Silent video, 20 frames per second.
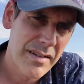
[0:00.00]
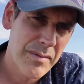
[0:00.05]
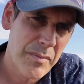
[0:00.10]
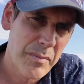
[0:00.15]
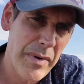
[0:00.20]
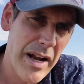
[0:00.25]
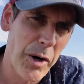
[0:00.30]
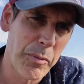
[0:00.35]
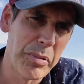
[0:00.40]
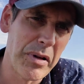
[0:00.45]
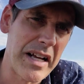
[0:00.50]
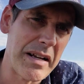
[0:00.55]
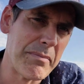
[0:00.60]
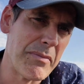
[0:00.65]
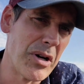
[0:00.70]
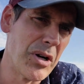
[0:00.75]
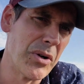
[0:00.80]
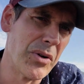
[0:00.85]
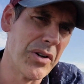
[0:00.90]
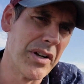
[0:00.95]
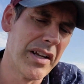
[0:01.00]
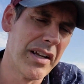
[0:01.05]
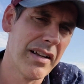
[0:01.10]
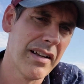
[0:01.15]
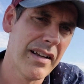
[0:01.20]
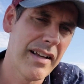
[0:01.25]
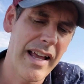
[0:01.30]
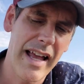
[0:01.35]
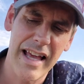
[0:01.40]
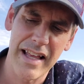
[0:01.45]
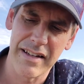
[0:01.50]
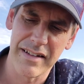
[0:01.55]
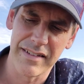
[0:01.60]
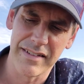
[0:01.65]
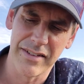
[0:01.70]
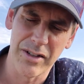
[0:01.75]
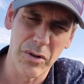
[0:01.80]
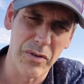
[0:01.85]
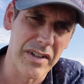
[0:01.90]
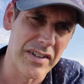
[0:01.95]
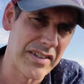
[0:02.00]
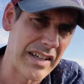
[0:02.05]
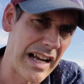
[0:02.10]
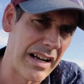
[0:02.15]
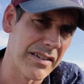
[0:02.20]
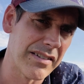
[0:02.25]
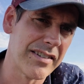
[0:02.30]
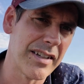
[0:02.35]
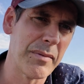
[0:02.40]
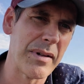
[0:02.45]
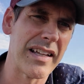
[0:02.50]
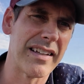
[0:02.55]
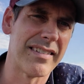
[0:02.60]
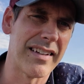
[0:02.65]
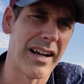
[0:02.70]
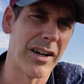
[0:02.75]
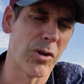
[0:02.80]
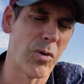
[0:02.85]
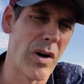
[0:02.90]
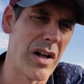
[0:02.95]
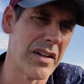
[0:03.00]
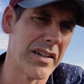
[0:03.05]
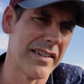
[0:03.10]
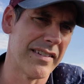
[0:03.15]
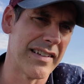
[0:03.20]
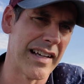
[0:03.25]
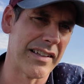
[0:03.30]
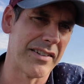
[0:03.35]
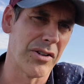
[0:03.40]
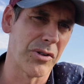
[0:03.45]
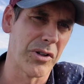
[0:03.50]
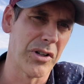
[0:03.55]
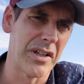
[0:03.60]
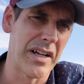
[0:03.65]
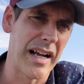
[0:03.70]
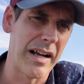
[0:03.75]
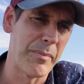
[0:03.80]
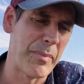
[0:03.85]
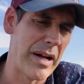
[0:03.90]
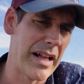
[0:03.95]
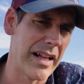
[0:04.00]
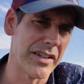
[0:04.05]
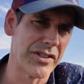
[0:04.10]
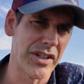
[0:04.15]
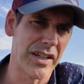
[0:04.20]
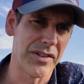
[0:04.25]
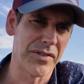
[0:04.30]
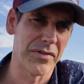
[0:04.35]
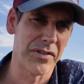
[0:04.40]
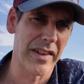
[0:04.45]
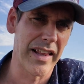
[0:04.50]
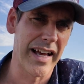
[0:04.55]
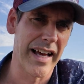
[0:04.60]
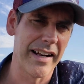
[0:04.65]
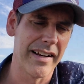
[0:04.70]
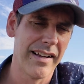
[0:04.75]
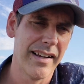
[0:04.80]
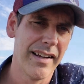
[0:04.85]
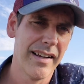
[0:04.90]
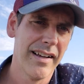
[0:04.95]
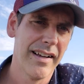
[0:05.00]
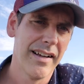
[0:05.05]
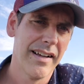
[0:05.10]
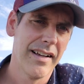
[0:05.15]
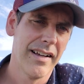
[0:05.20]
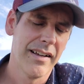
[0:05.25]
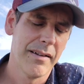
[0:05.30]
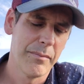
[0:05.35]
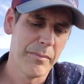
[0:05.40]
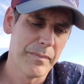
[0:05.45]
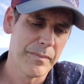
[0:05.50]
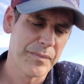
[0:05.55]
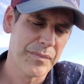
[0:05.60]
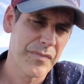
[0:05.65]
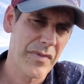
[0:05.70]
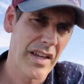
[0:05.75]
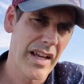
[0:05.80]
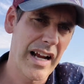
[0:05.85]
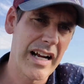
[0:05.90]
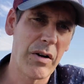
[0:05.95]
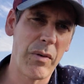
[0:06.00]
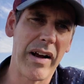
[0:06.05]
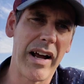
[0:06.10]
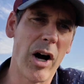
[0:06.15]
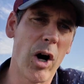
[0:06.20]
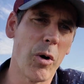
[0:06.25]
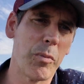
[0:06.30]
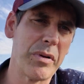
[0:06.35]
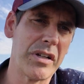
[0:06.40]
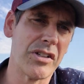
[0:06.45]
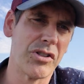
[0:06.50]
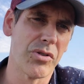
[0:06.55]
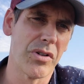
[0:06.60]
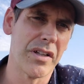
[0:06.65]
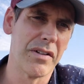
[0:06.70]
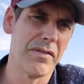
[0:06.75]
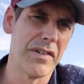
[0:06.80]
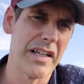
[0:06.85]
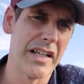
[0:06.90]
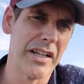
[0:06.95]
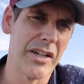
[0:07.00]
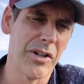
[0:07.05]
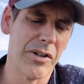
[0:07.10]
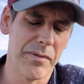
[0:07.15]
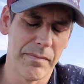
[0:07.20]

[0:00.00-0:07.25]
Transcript: airplane mode, and so some of the sound quality is not so good. I apologize for that. Anyway, I hope you enjoy the video.